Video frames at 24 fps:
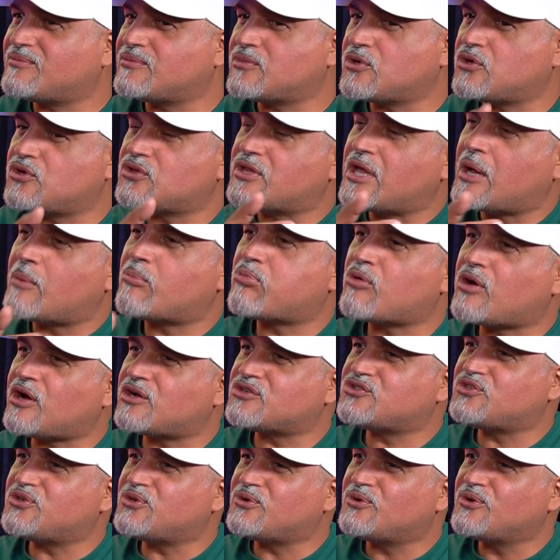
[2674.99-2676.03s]
Your dad
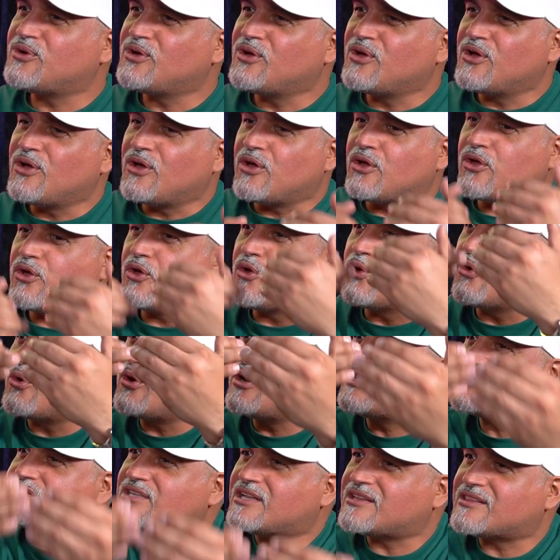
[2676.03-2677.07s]
brought you. You're
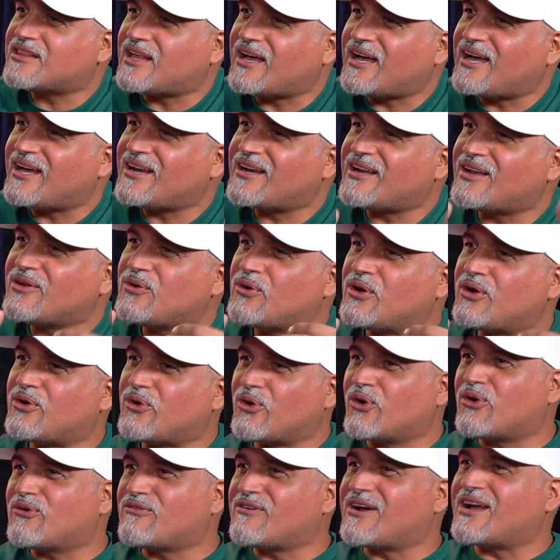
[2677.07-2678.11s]
in Santa Ana, you're in
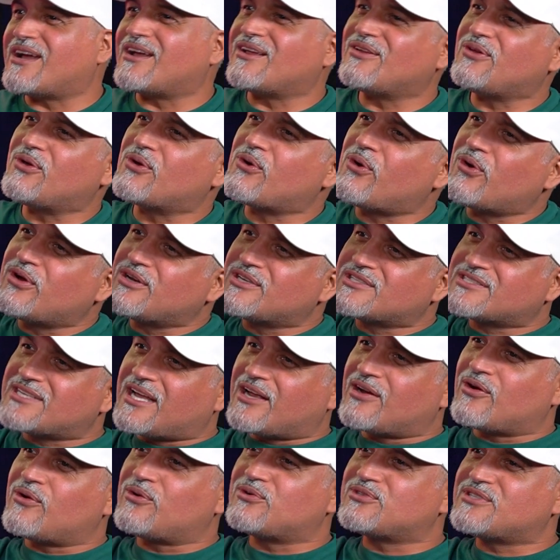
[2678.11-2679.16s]
Irvine, you're going to
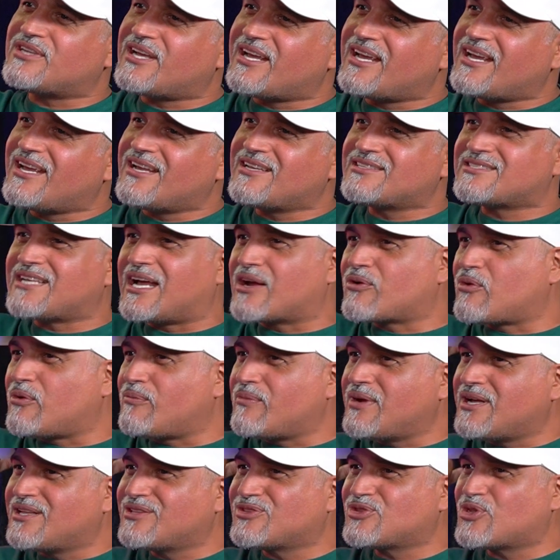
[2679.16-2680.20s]
San Jose,
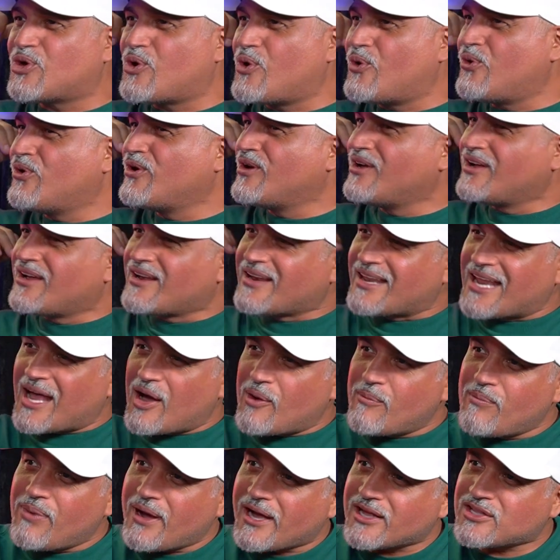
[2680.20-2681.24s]
Sacramento, now
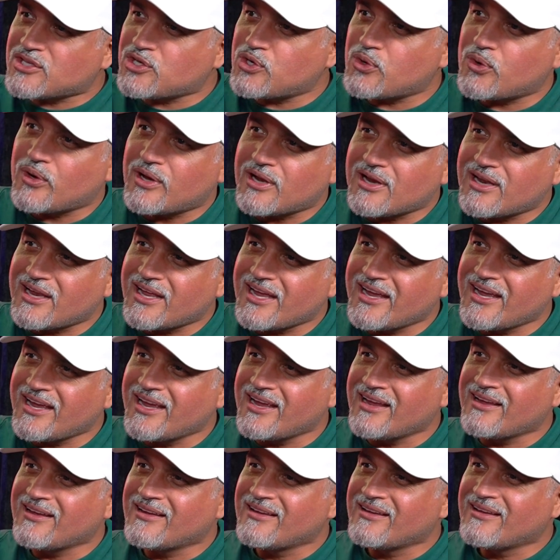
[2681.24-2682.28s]
back to
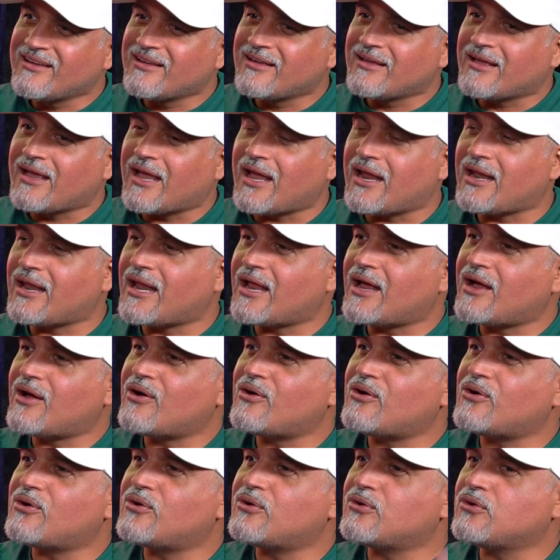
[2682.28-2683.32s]
LA, and
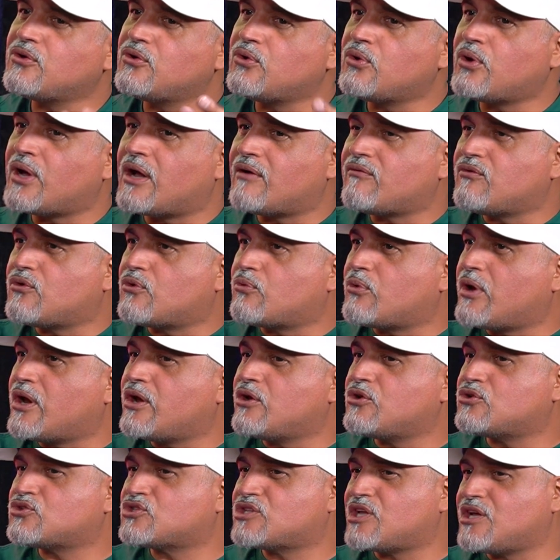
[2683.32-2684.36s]
now you have your
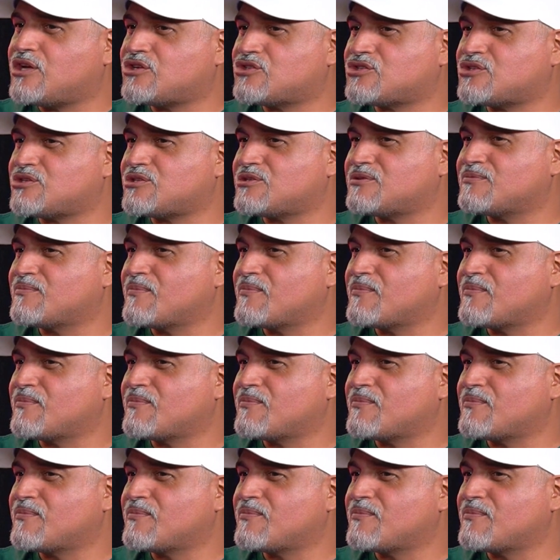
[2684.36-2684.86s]
radio station.